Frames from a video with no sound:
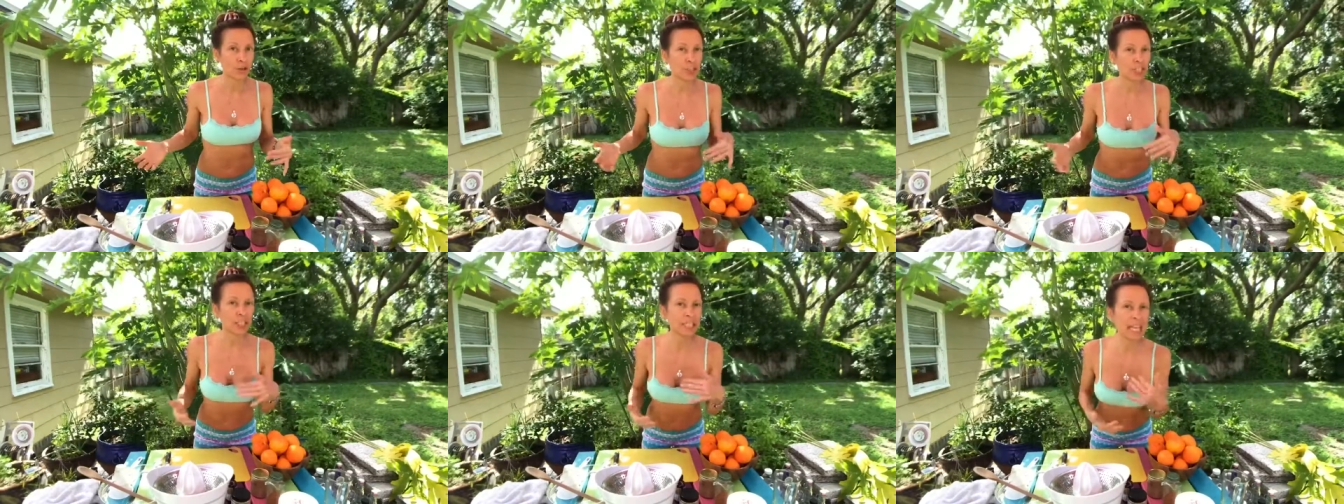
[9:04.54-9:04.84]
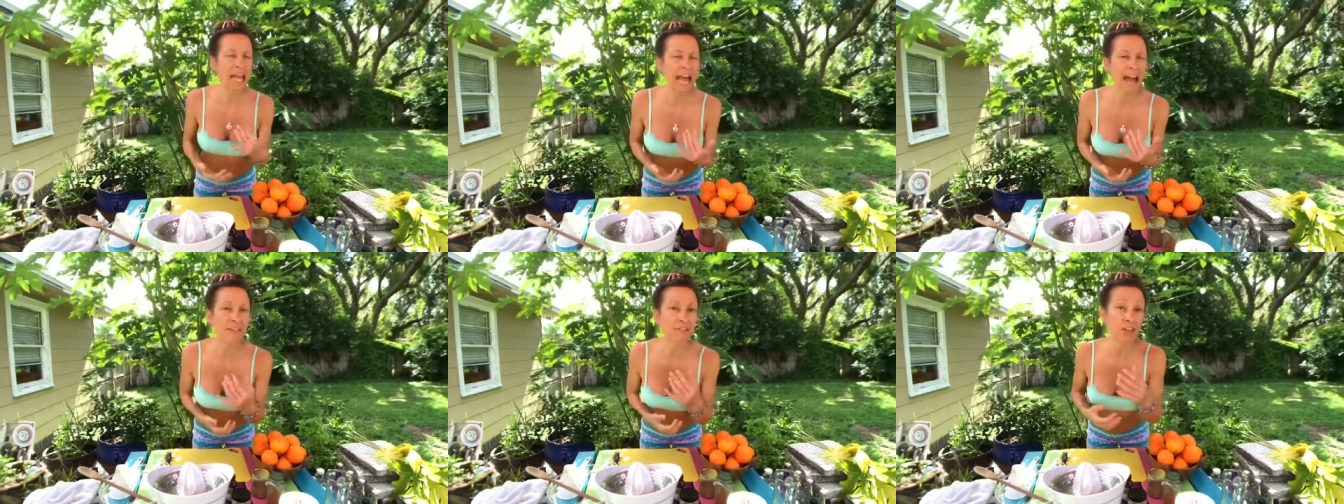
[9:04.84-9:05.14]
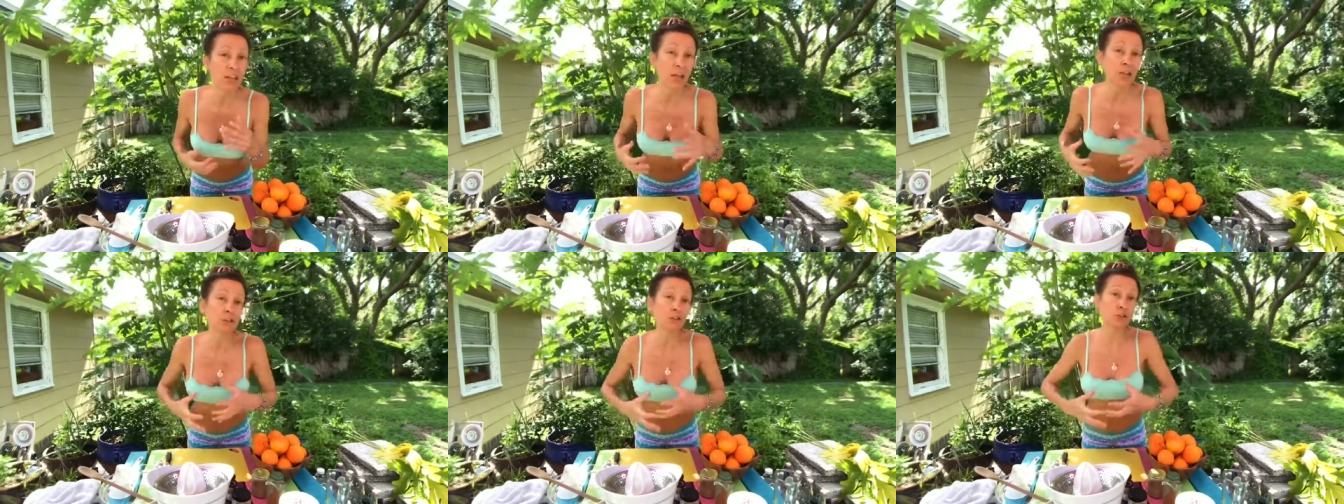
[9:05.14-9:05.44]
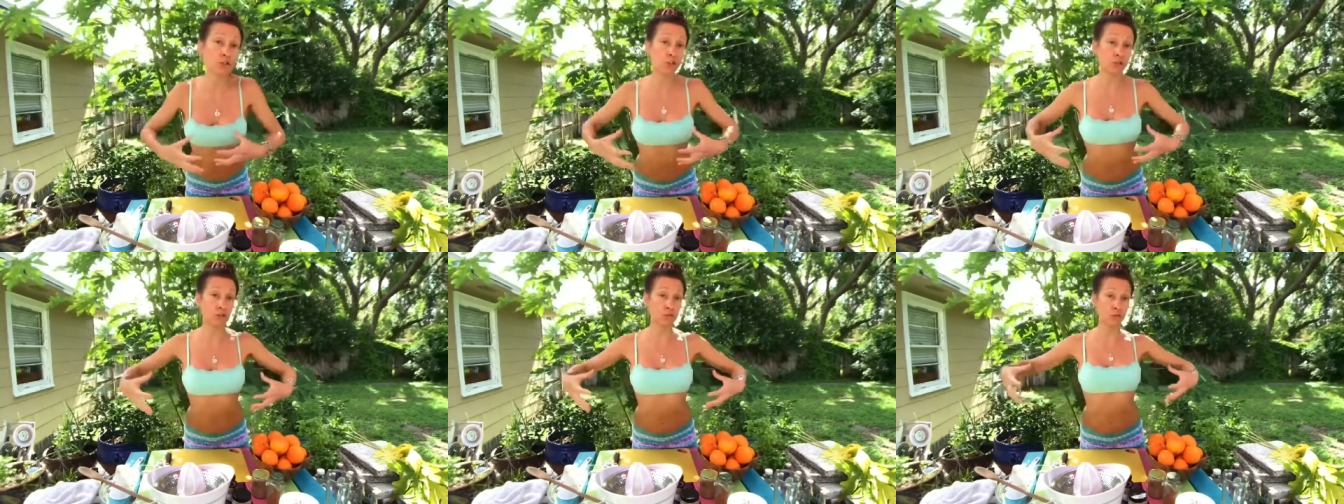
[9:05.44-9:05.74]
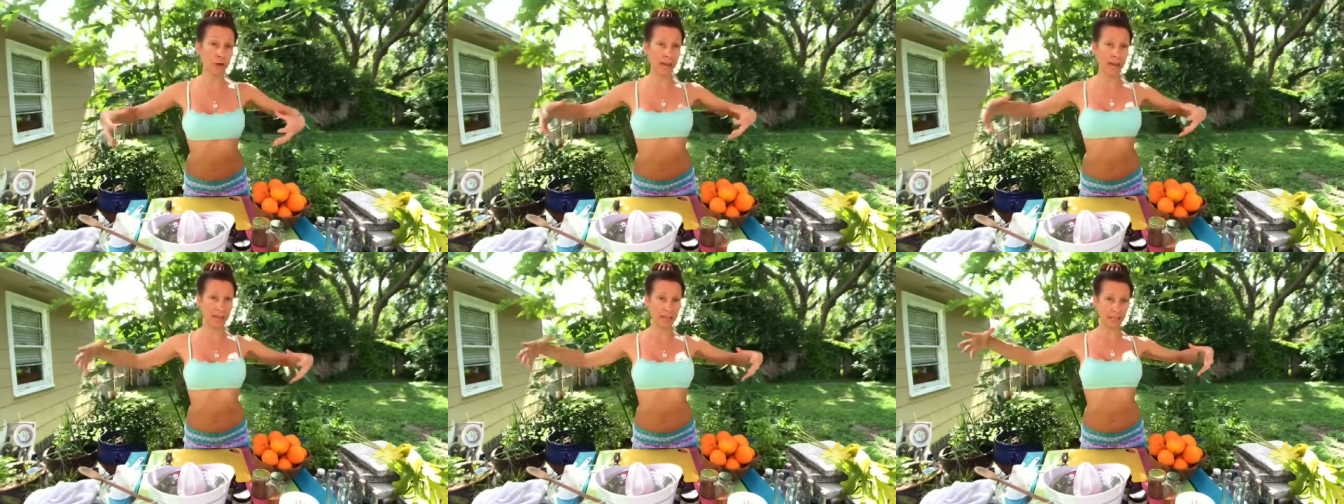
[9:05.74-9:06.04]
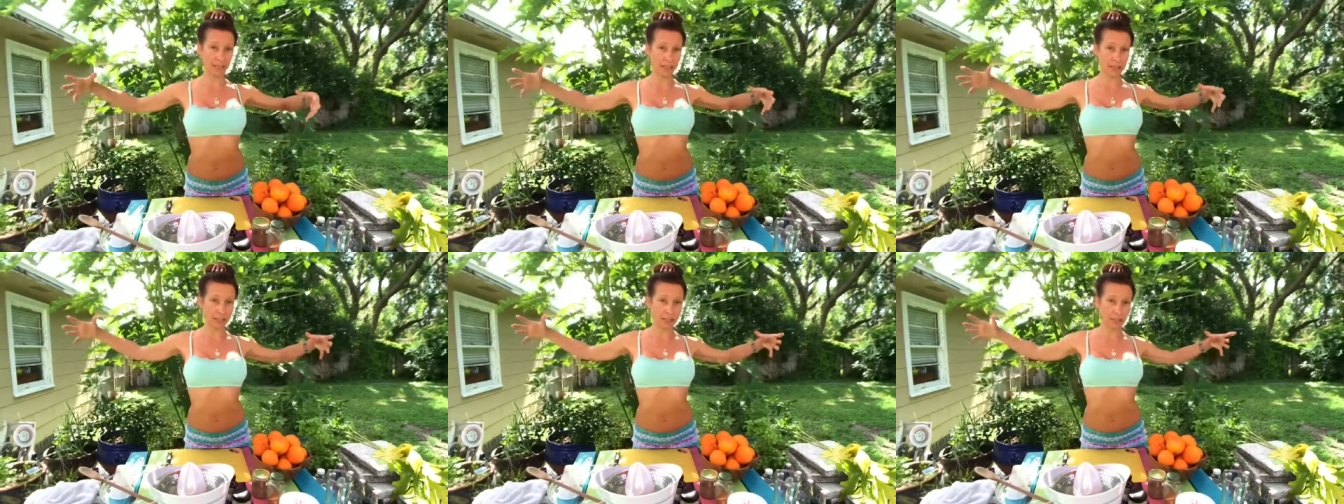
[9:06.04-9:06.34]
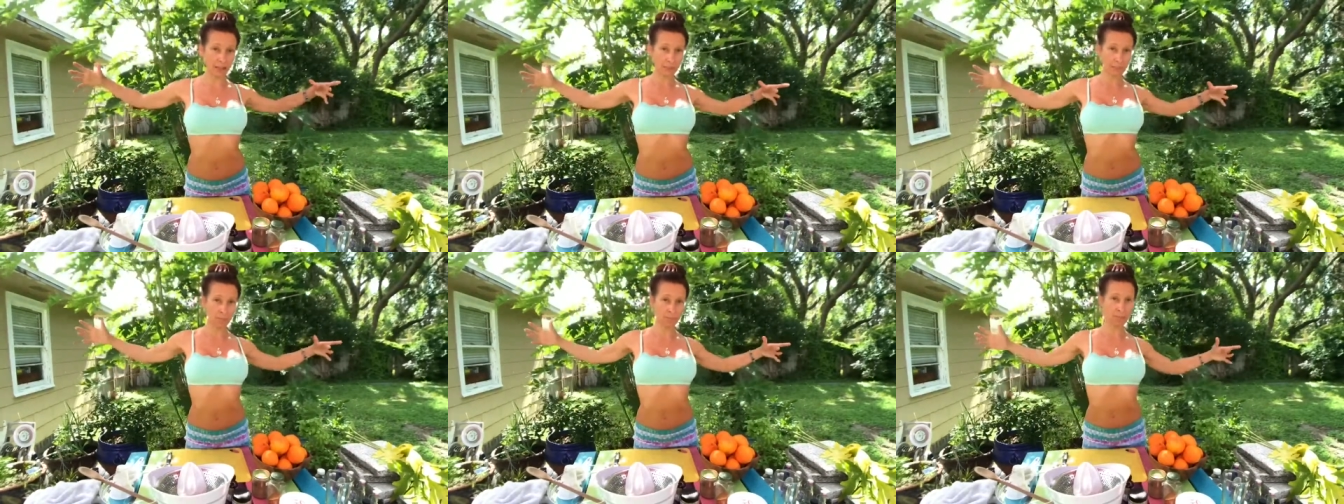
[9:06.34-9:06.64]
or you didn't have the strength
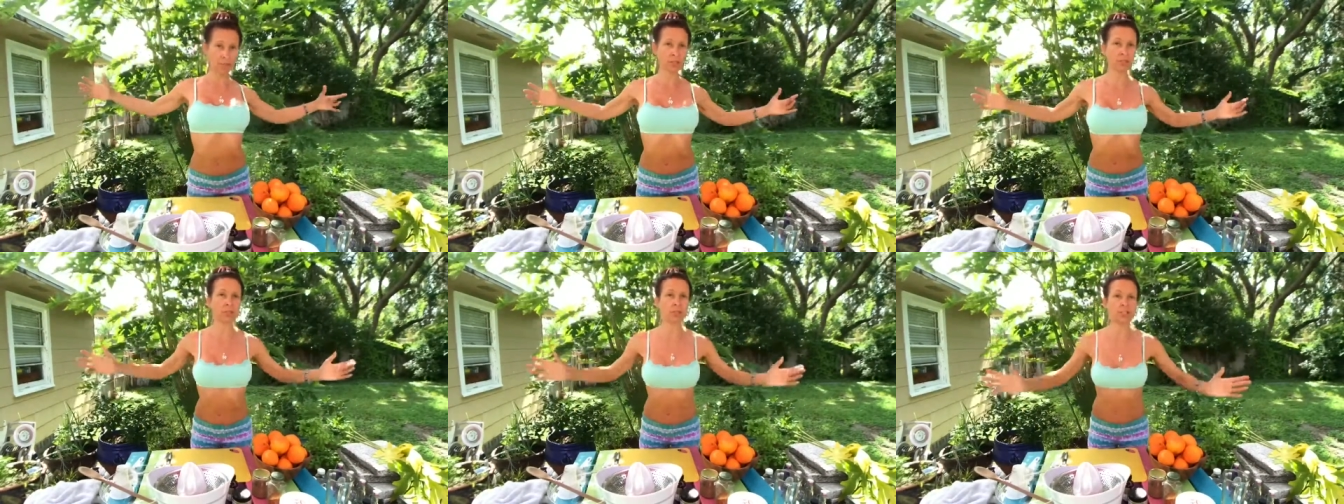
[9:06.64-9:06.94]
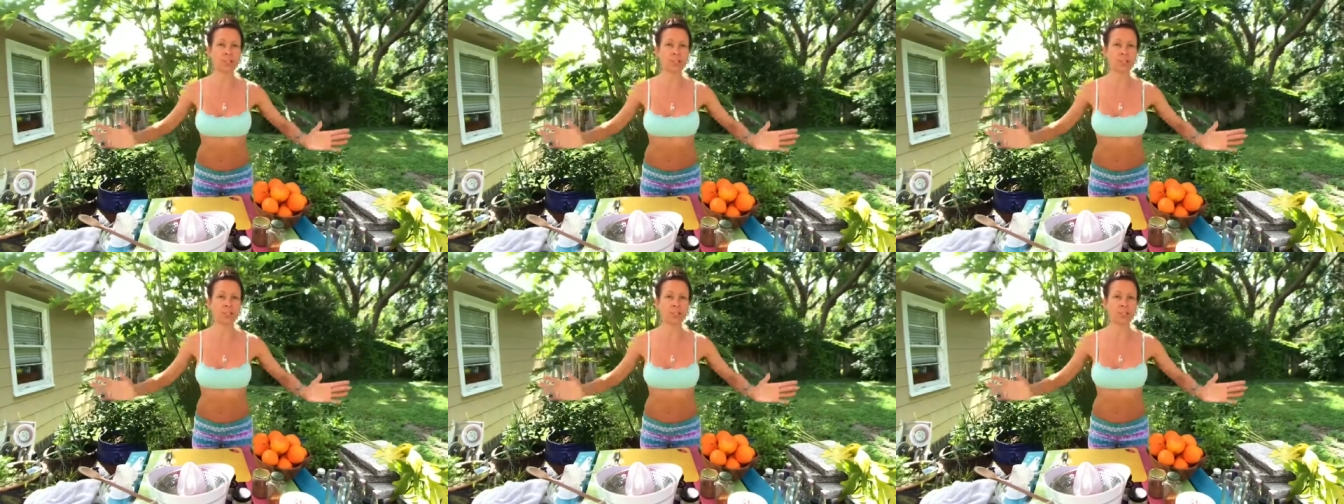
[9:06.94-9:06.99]
to